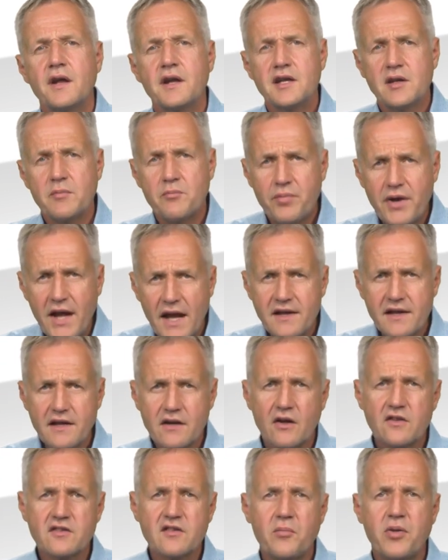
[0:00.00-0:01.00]
Depending
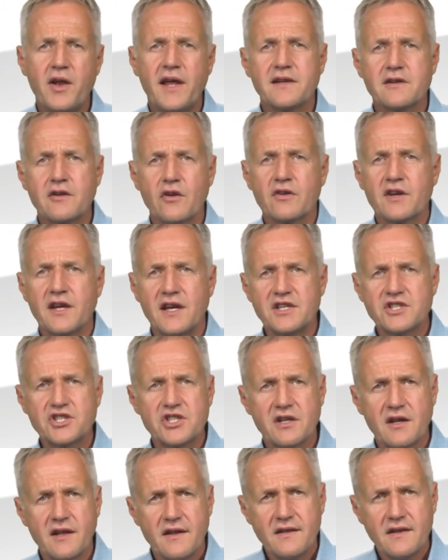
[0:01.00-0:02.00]
on the plant
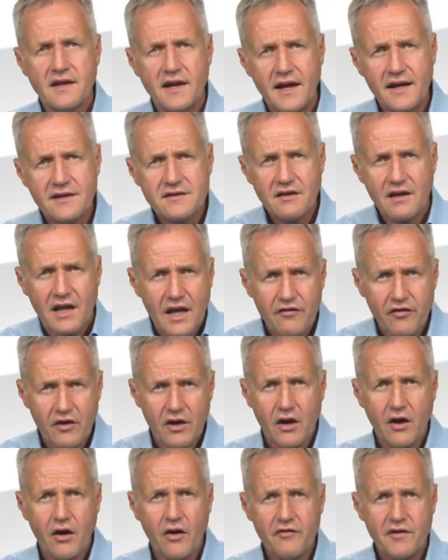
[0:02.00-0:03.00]
location and the level
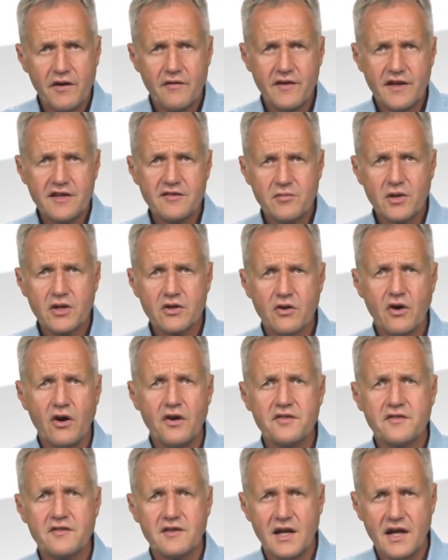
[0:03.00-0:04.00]
of investment
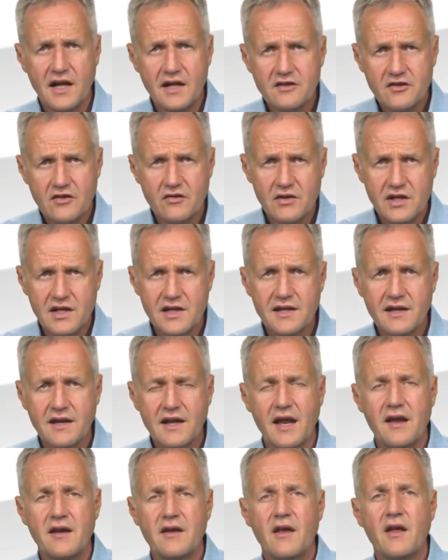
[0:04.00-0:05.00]
costs, the LCOE
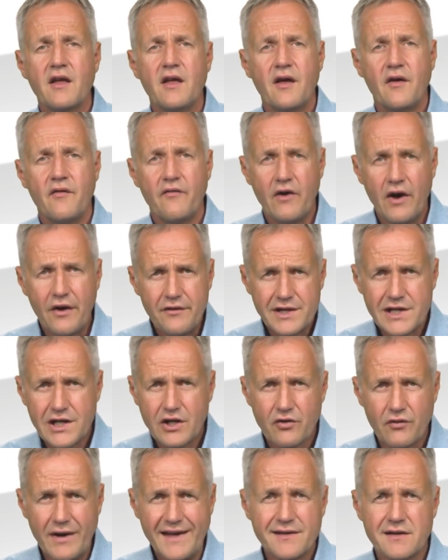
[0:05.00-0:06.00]
can vary
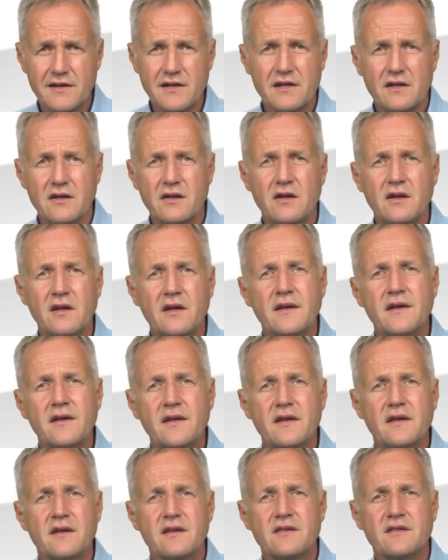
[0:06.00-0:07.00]
greatly.
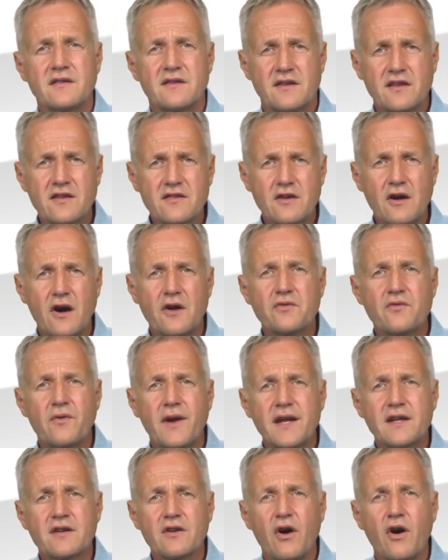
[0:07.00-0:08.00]
The discount
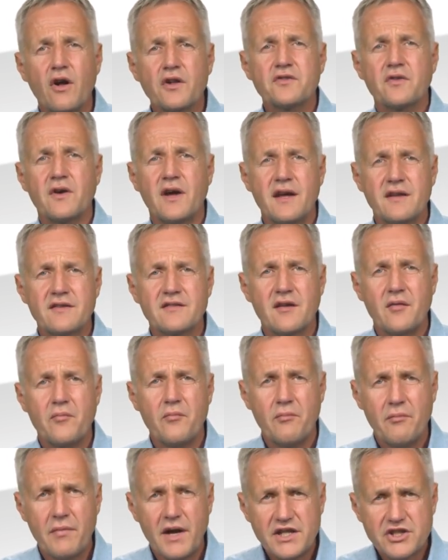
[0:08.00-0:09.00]
rate also has a
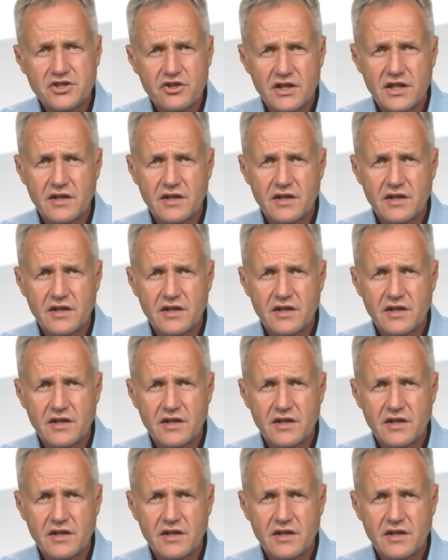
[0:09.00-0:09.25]
major